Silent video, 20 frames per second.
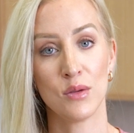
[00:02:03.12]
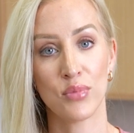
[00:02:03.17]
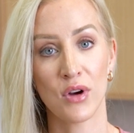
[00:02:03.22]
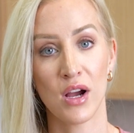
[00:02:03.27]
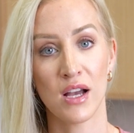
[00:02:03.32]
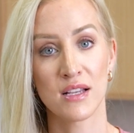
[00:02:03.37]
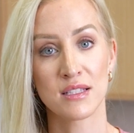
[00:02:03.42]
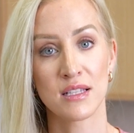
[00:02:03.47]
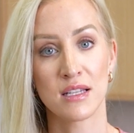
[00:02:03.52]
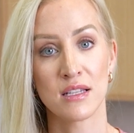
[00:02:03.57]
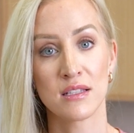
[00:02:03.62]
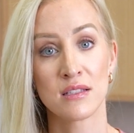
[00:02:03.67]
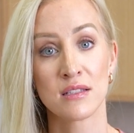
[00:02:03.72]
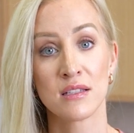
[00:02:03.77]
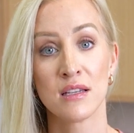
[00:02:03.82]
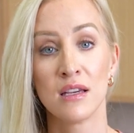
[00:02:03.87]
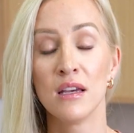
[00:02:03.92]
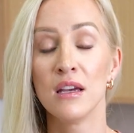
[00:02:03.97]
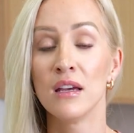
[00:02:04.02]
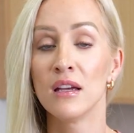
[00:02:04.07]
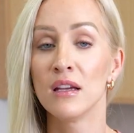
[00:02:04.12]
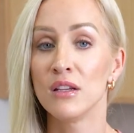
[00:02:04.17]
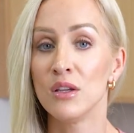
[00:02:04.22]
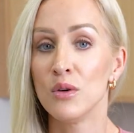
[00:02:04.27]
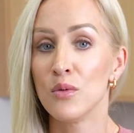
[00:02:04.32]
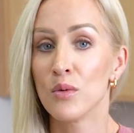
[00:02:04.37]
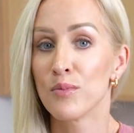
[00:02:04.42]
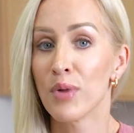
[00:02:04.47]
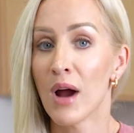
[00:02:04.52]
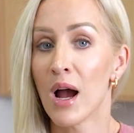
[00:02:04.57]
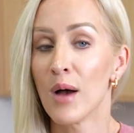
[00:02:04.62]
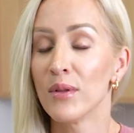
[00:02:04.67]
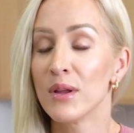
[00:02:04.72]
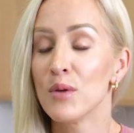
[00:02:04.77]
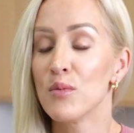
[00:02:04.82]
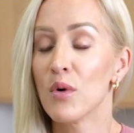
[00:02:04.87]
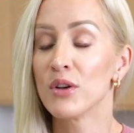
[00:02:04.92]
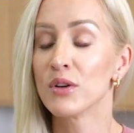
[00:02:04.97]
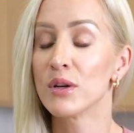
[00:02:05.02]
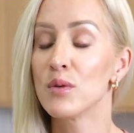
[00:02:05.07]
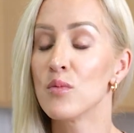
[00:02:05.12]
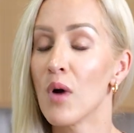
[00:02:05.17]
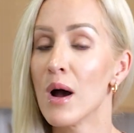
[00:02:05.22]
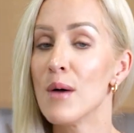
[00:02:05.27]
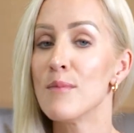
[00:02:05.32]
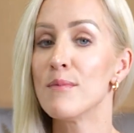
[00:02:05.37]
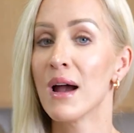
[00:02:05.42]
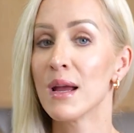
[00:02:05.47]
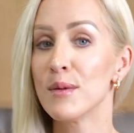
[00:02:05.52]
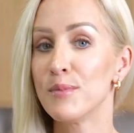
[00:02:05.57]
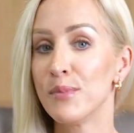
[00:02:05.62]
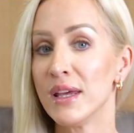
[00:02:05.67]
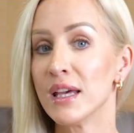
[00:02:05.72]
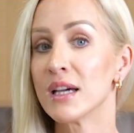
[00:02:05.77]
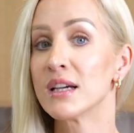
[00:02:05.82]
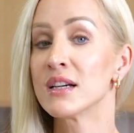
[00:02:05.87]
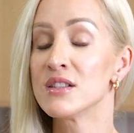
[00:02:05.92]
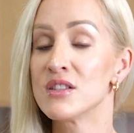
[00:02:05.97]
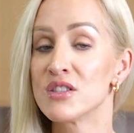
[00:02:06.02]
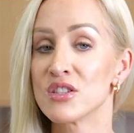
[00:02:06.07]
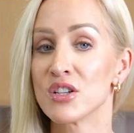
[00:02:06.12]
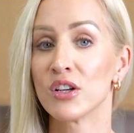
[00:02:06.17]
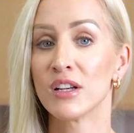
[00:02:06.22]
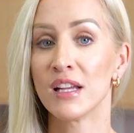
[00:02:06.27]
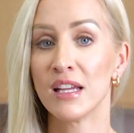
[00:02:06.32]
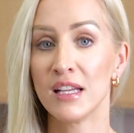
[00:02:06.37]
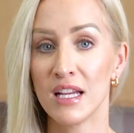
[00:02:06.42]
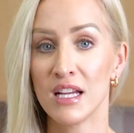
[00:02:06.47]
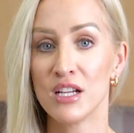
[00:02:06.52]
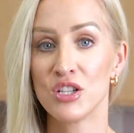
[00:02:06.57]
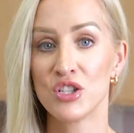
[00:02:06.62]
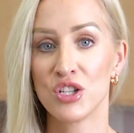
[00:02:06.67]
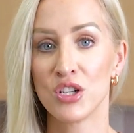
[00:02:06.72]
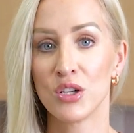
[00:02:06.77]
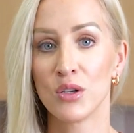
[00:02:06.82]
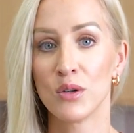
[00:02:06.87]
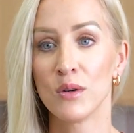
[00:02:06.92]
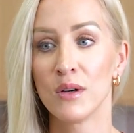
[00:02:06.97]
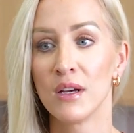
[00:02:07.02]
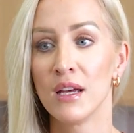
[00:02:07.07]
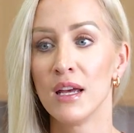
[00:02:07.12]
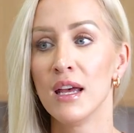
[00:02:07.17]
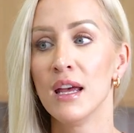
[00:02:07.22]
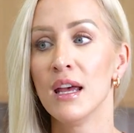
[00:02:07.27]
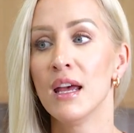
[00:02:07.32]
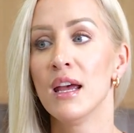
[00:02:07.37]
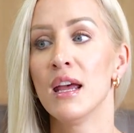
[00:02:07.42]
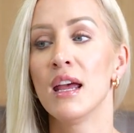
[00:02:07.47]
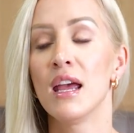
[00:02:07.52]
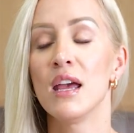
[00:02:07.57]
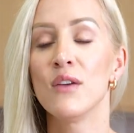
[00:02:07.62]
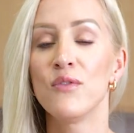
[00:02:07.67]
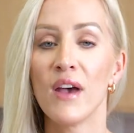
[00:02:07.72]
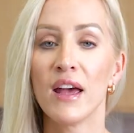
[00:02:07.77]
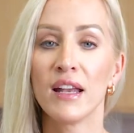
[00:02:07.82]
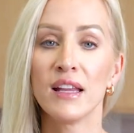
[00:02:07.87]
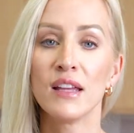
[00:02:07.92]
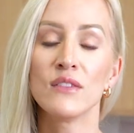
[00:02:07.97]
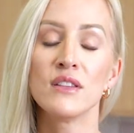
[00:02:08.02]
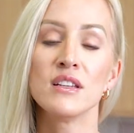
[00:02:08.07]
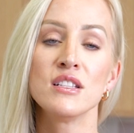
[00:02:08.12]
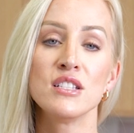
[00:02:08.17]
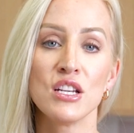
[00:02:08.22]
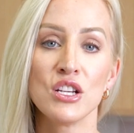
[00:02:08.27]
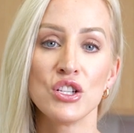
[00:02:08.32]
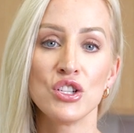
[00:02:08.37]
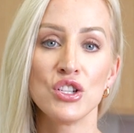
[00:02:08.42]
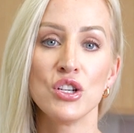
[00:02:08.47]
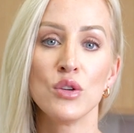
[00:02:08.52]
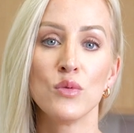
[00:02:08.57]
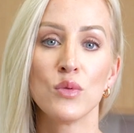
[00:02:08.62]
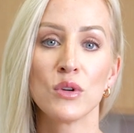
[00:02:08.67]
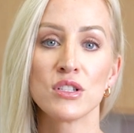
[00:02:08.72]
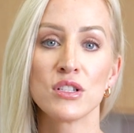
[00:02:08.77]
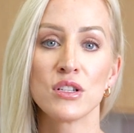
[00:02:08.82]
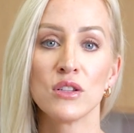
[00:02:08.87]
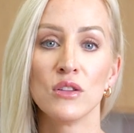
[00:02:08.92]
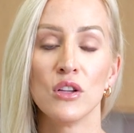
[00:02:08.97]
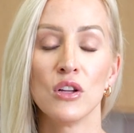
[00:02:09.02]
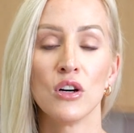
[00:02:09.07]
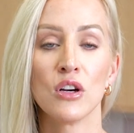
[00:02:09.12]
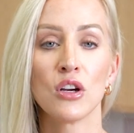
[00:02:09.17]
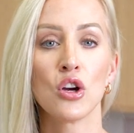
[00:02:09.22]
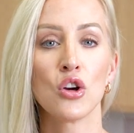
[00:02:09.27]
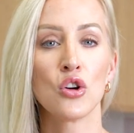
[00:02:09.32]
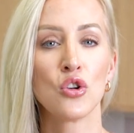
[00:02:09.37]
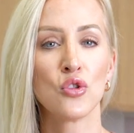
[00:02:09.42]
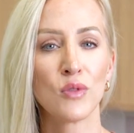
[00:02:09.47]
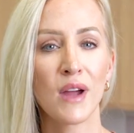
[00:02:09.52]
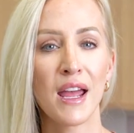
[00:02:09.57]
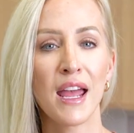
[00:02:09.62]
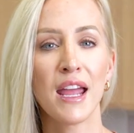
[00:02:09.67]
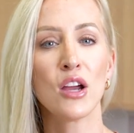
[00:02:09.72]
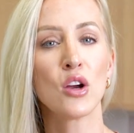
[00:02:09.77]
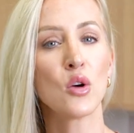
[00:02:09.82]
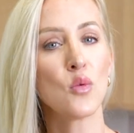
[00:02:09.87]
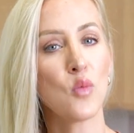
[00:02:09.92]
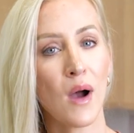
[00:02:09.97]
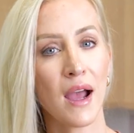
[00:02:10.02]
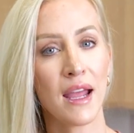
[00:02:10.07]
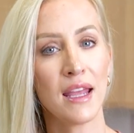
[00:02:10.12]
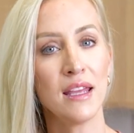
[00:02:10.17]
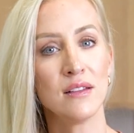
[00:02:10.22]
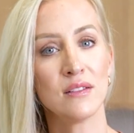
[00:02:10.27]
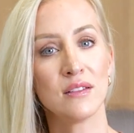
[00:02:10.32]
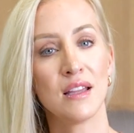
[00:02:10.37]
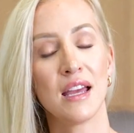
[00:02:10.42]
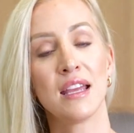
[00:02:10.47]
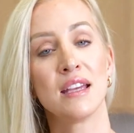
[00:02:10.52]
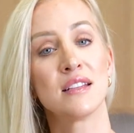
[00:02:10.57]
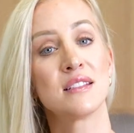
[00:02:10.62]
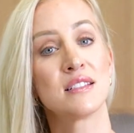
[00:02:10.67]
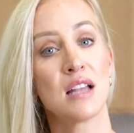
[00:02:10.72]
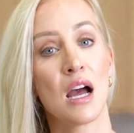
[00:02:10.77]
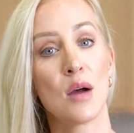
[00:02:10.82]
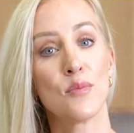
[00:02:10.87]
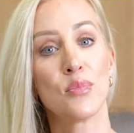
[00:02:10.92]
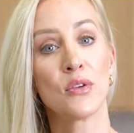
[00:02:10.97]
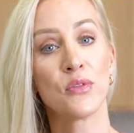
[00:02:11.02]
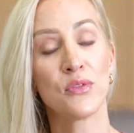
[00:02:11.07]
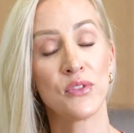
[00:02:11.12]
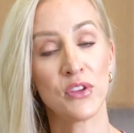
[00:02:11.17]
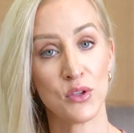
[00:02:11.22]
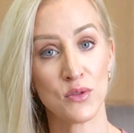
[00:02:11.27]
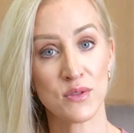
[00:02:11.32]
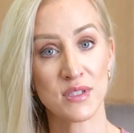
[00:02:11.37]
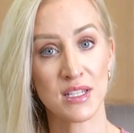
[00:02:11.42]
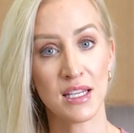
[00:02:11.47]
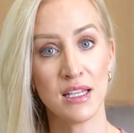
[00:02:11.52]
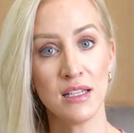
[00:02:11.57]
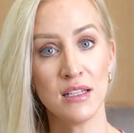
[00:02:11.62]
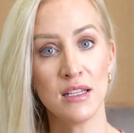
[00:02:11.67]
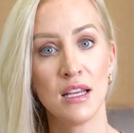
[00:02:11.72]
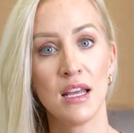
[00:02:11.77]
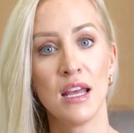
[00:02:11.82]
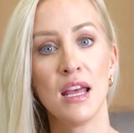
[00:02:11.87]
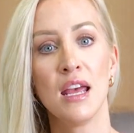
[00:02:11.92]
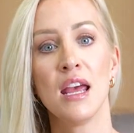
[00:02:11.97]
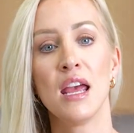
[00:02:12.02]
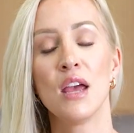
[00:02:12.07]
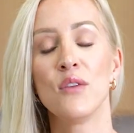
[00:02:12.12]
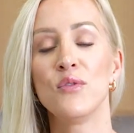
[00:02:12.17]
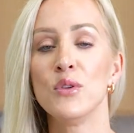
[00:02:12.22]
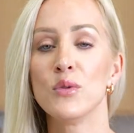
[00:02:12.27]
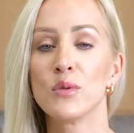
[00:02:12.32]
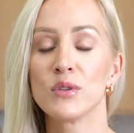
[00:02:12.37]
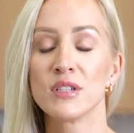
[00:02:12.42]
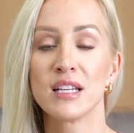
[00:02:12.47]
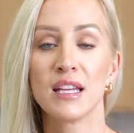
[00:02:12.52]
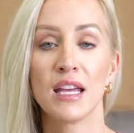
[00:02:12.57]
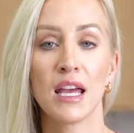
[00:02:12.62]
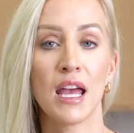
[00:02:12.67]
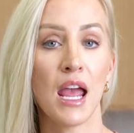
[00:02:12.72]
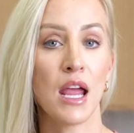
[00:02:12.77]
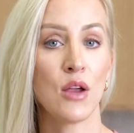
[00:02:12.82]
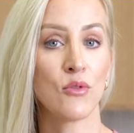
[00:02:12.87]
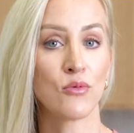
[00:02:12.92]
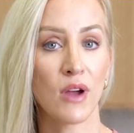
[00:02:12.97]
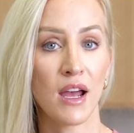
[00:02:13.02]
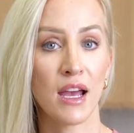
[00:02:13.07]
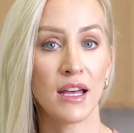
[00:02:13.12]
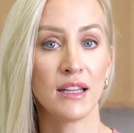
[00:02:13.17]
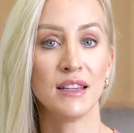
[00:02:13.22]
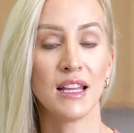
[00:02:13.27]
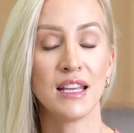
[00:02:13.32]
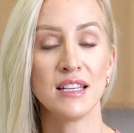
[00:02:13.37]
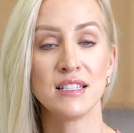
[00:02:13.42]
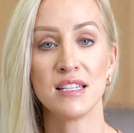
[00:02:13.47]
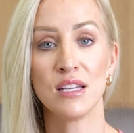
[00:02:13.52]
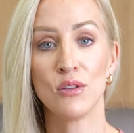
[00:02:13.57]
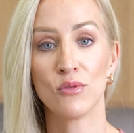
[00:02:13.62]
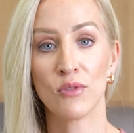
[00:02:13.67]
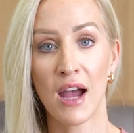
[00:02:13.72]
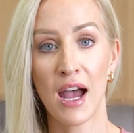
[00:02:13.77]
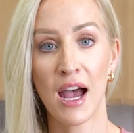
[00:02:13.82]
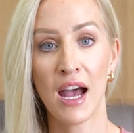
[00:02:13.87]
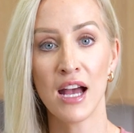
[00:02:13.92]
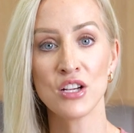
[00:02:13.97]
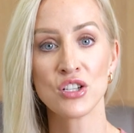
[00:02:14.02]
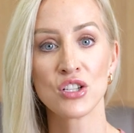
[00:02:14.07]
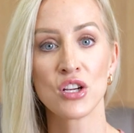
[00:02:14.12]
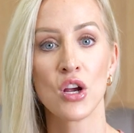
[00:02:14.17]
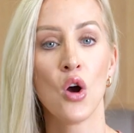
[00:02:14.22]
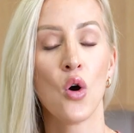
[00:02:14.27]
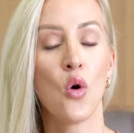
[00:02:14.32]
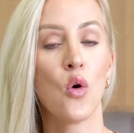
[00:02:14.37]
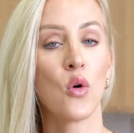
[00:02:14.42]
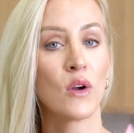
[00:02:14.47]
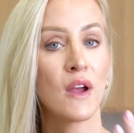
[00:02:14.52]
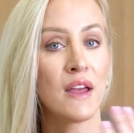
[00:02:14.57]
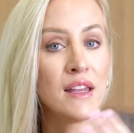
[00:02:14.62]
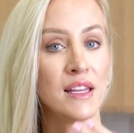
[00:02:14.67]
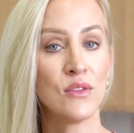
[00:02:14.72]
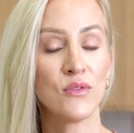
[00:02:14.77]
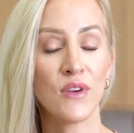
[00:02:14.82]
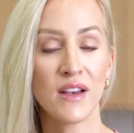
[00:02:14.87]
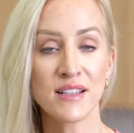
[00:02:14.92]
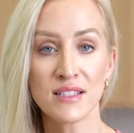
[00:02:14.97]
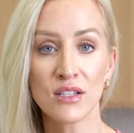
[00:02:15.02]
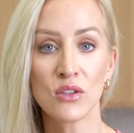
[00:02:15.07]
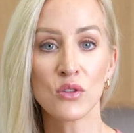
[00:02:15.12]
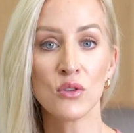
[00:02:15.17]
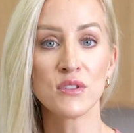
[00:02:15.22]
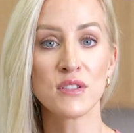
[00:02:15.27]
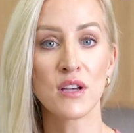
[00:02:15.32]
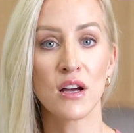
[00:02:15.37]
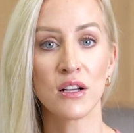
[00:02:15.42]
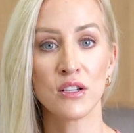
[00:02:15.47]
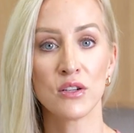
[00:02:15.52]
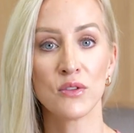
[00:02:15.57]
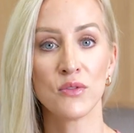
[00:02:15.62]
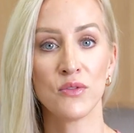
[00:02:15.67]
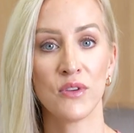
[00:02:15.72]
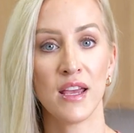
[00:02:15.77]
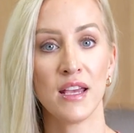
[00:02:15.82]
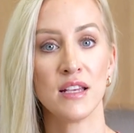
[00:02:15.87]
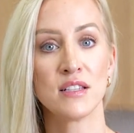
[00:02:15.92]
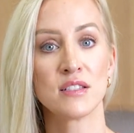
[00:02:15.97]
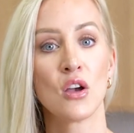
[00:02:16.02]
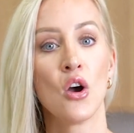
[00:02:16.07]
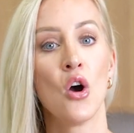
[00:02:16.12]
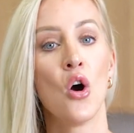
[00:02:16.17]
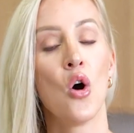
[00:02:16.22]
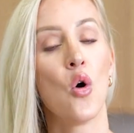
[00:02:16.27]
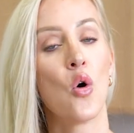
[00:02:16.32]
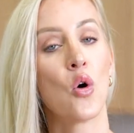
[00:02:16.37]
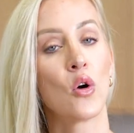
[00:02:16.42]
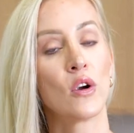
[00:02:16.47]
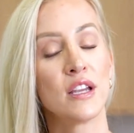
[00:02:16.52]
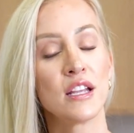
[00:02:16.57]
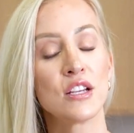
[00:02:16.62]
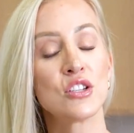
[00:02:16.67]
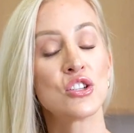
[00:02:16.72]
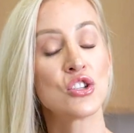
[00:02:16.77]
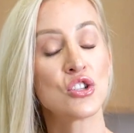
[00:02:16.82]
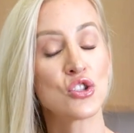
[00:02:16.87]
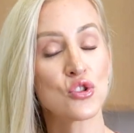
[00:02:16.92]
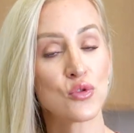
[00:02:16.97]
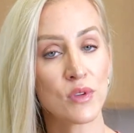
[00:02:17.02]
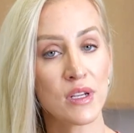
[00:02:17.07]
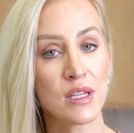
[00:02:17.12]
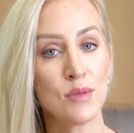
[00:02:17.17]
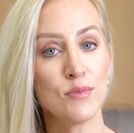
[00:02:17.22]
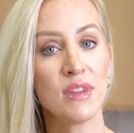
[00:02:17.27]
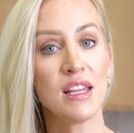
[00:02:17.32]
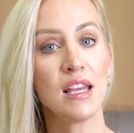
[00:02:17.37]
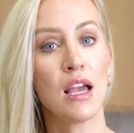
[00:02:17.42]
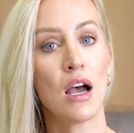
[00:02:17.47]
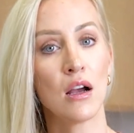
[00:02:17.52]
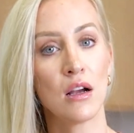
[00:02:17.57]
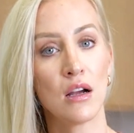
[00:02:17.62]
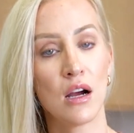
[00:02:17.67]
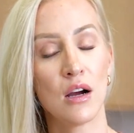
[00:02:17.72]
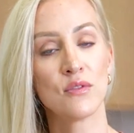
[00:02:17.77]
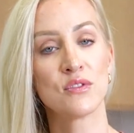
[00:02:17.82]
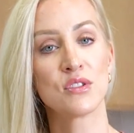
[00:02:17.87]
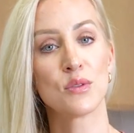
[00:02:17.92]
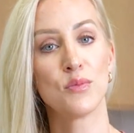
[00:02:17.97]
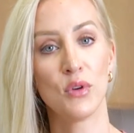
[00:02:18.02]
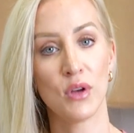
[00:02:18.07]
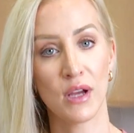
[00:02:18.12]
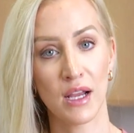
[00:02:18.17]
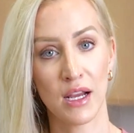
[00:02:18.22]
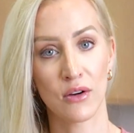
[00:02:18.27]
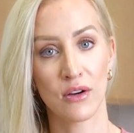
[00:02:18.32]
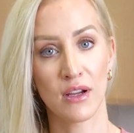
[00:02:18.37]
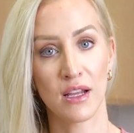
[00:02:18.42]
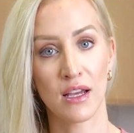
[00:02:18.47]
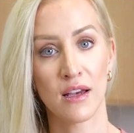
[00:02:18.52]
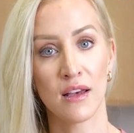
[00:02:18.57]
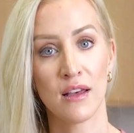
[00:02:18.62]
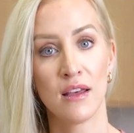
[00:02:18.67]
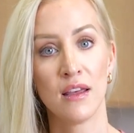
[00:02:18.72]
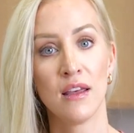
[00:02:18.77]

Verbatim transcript: process. You were probably wondering what might be a concerning issue. If any of the tissue were to look gray or white, like it's not perfusing, if you were to get a red lacy rash or any vesicles on your face or an extremely uncomfortable area,